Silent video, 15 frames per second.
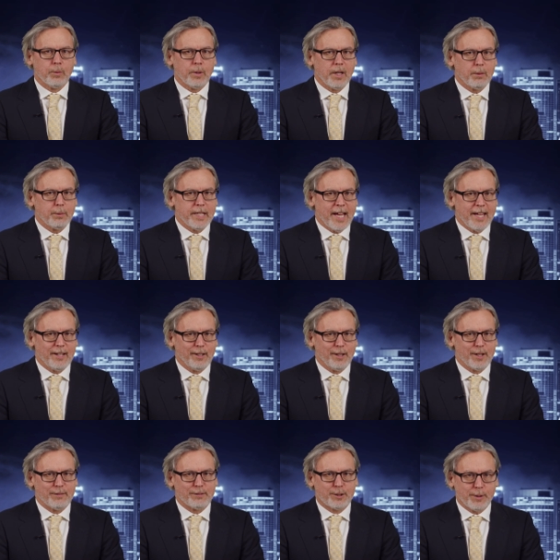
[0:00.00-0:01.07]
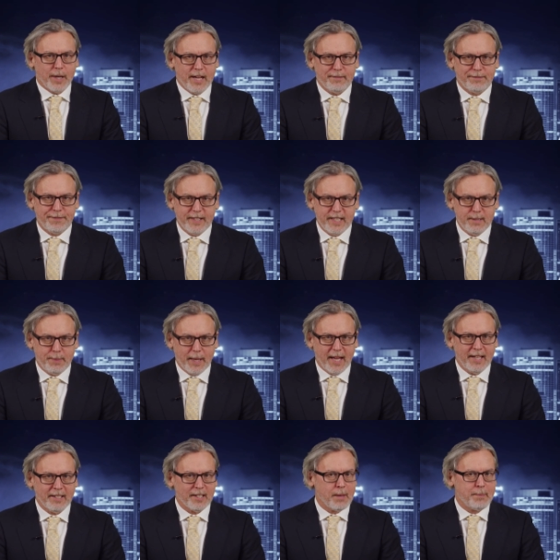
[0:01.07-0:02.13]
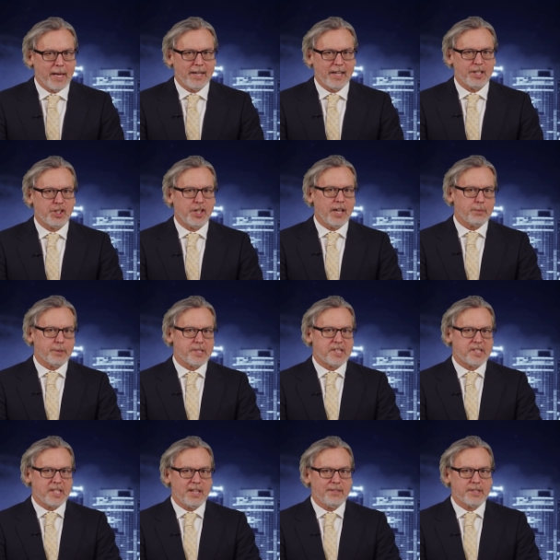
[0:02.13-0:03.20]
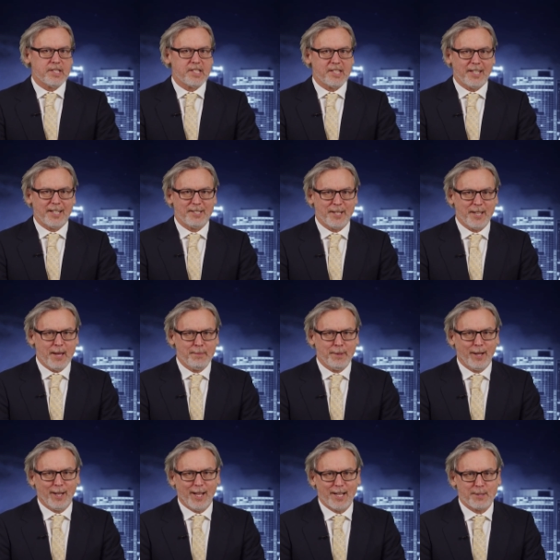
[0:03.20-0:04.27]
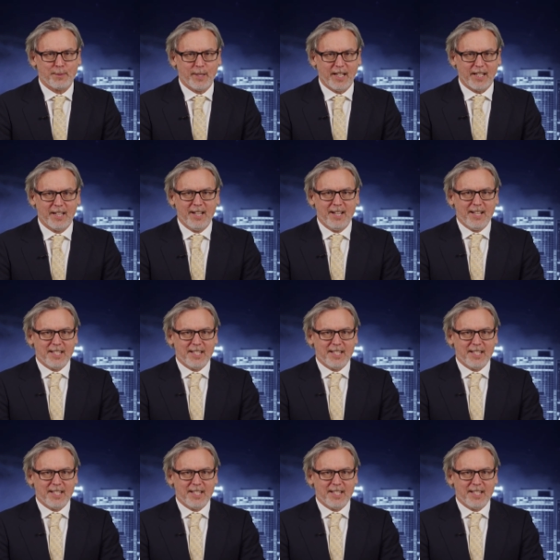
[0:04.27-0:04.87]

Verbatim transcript: Well, we had a lot of great feedback about our chat with Steven Cenatiempo last week.